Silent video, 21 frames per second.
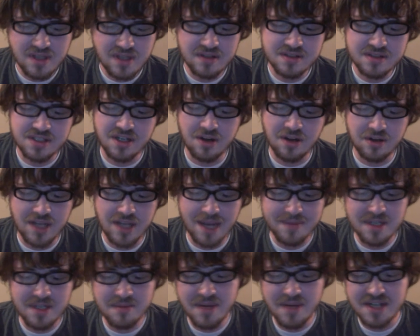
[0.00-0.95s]
So
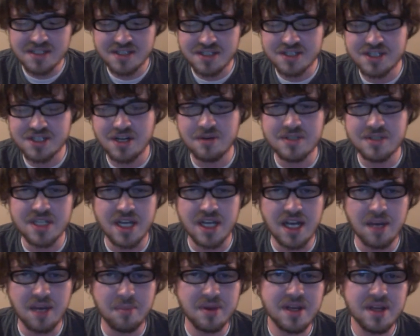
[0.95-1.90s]
Captain Amazing shows
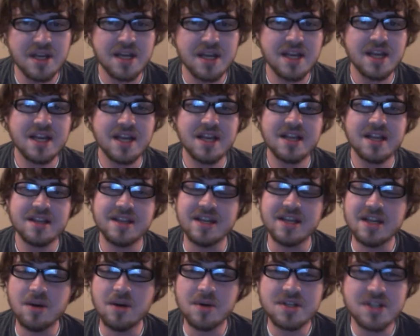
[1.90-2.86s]
up.
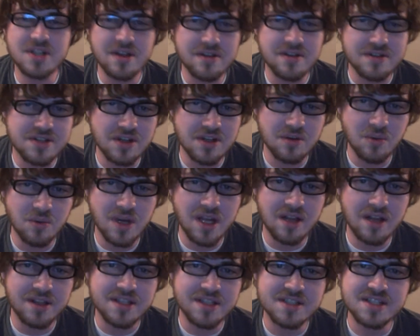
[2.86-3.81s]
They know each other so
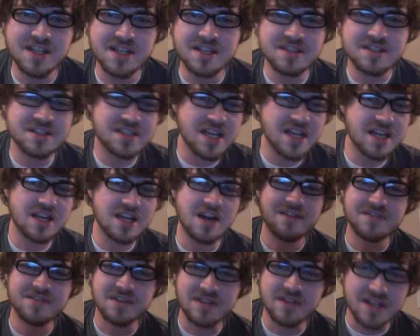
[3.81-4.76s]
well. He says, take
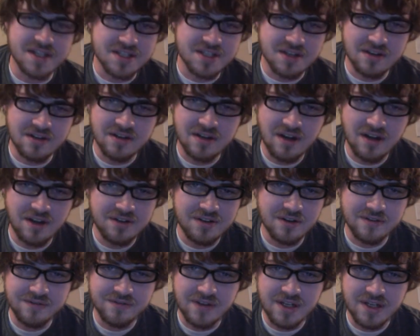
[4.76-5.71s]
off the laser on
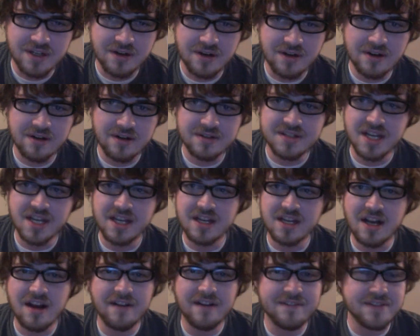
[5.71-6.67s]
your finger.
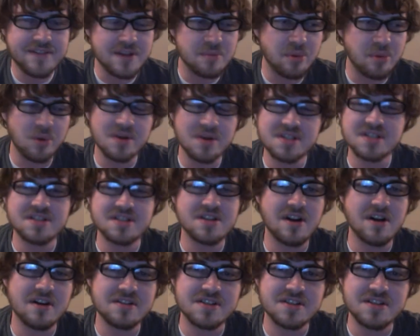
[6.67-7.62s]
Take off the poison
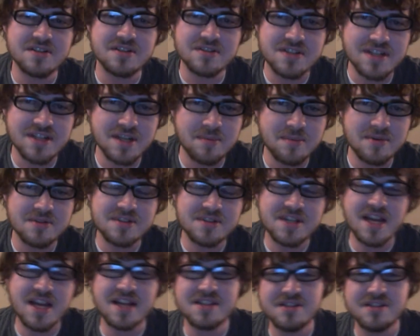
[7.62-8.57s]
darts in your slippers.
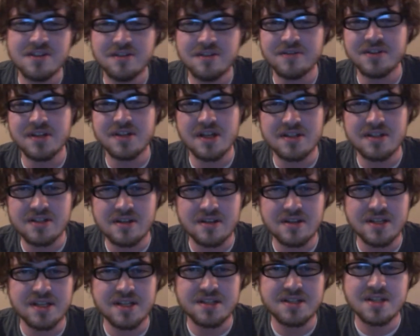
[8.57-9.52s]
Casanova does all
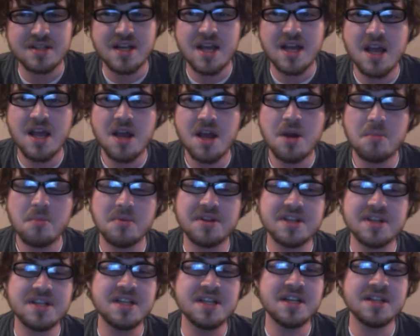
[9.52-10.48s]
this. But
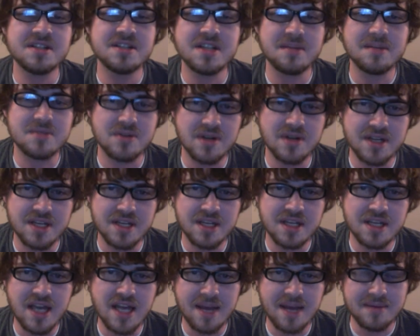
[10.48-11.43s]
then he ends up
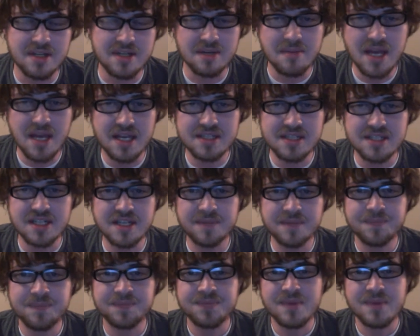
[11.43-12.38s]
tricking Captain
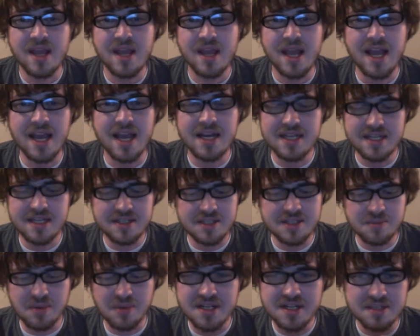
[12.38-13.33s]
Amazing, and he
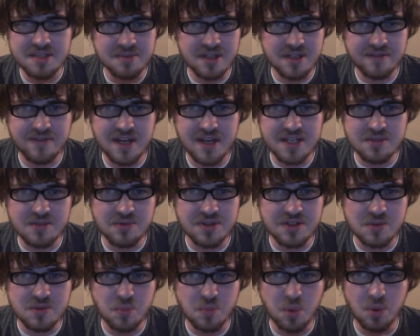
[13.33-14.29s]
sprays him in the face with
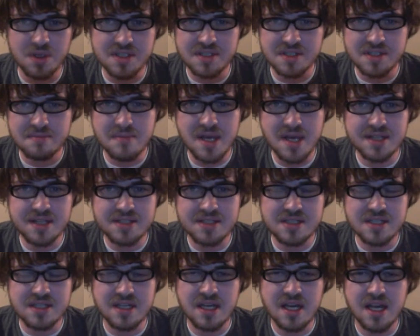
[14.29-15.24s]
this poison
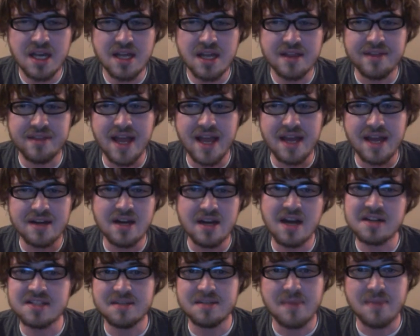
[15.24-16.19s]
mist that
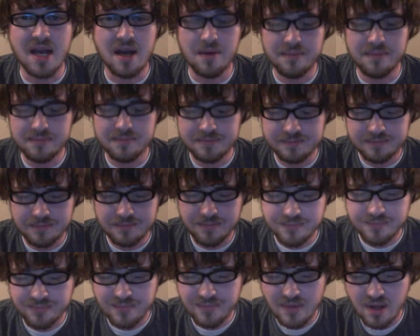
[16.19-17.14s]
knocks him out.
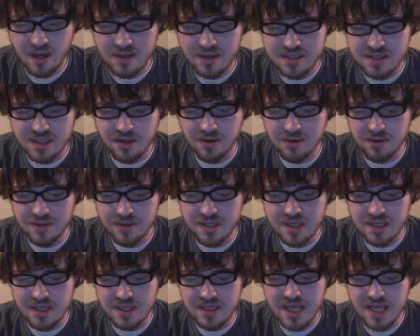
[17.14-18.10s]
So
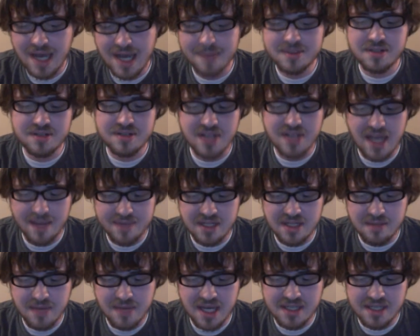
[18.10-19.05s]
he captures
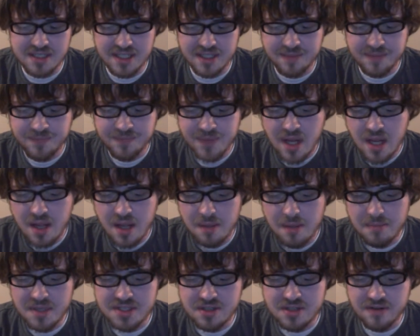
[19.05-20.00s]
Captain Amazing.
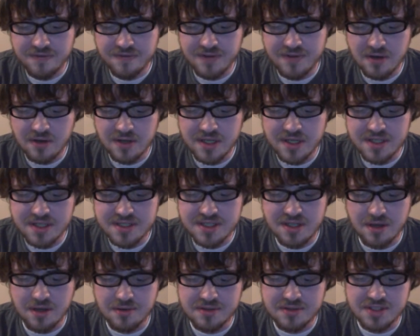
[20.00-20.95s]
Mr. Furious
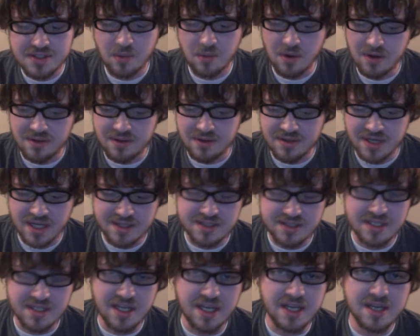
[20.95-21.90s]
goes to work the
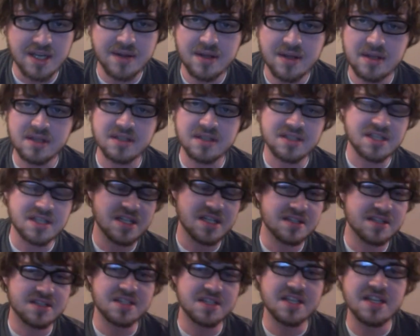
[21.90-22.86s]
next day, because he
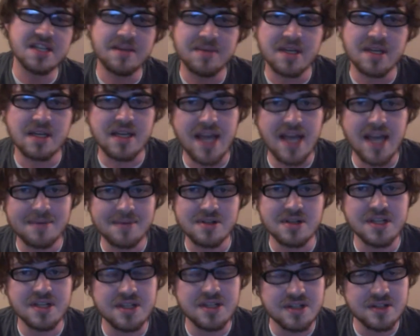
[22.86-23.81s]
didn't see him get
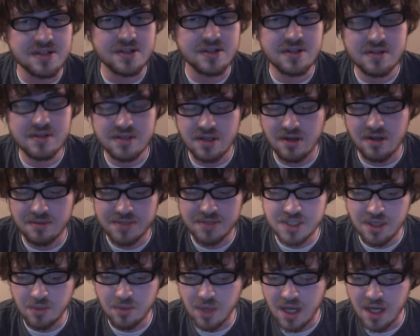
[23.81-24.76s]
captured, he just saw him
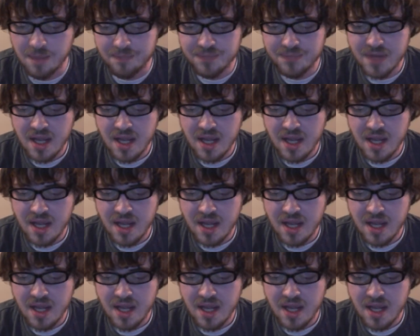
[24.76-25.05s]
show up.